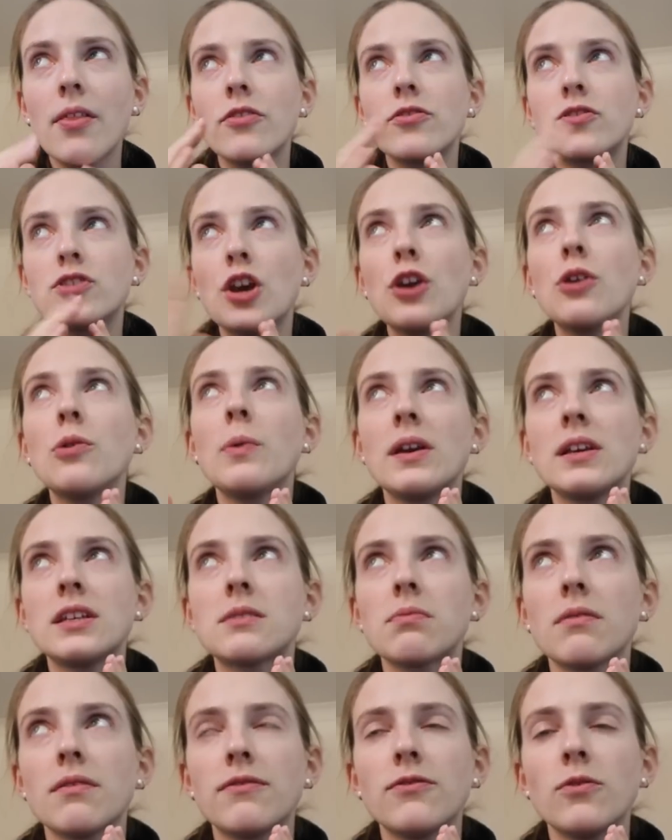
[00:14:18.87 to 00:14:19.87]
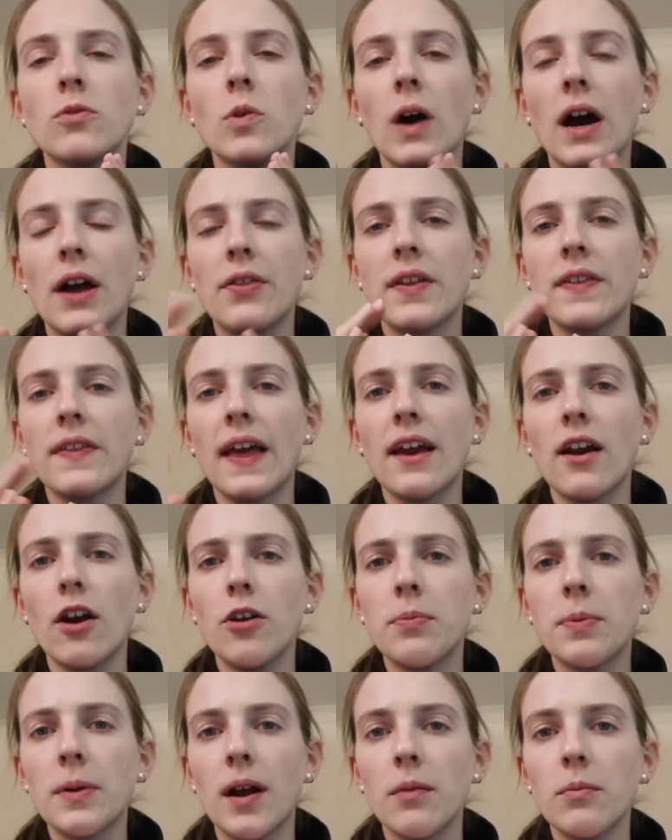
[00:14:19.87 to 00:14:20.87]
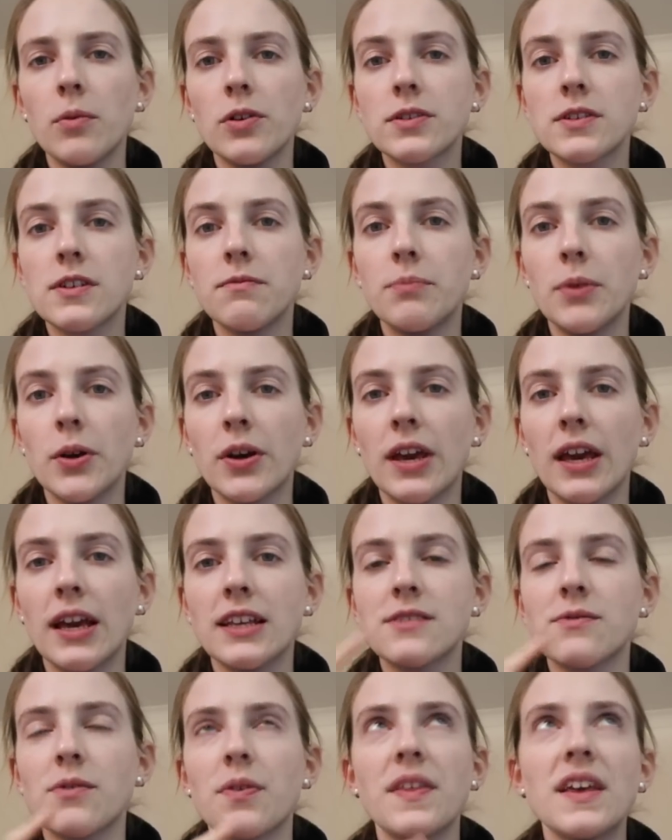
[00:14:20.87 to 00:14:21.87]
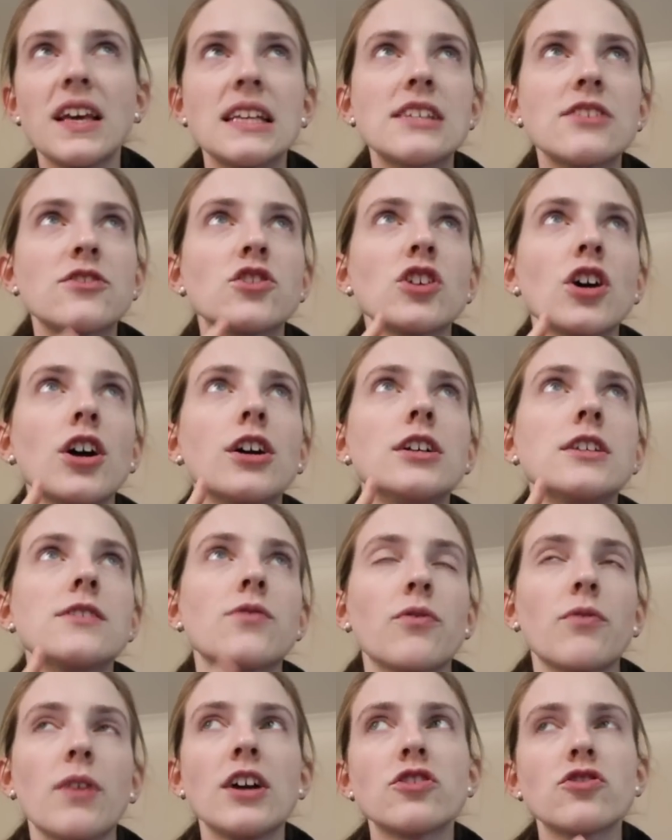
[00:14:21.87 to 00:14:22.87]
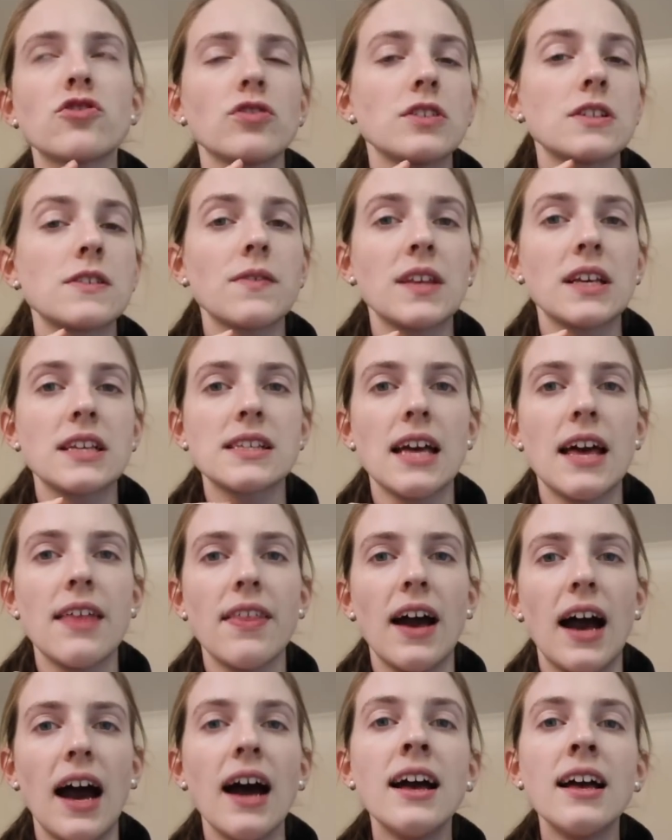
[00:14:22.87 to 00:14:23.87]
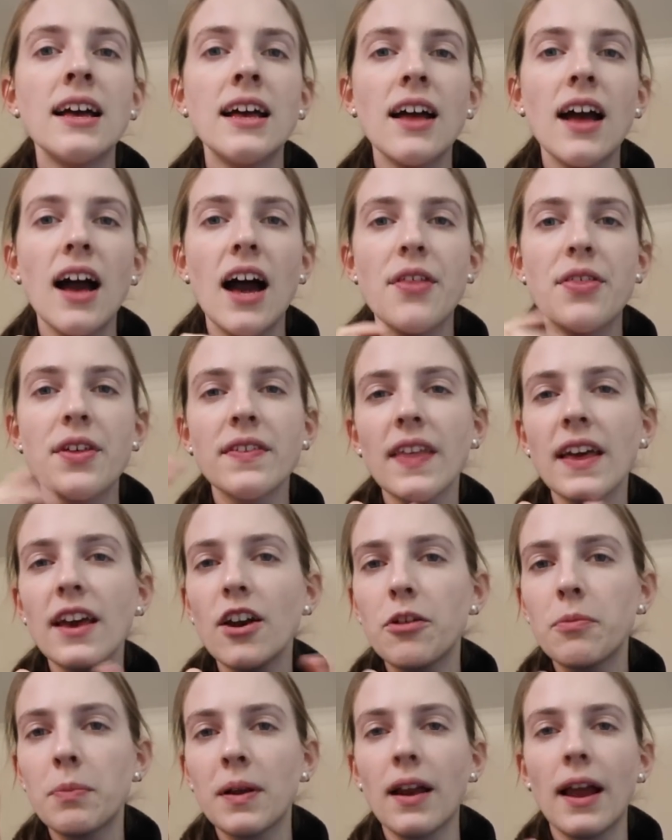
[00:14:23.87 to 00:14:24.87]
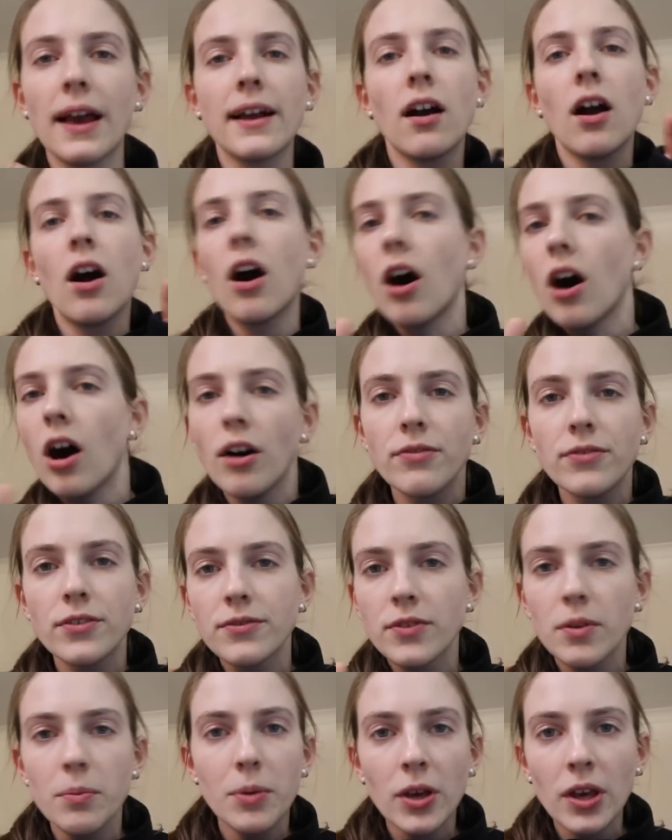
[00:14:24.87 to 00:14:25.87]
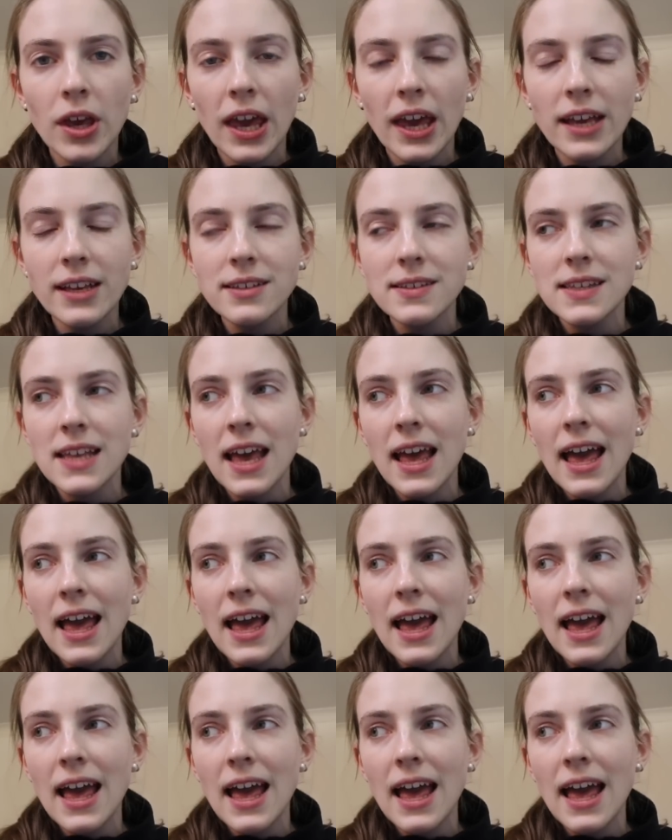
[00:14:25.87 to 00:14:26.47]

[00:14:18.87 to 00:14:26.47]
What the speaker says: 2 weeks before, I think they open up lots of bookings for theatre shows, for restaurants, for things like that. I think they open like half of the bookings,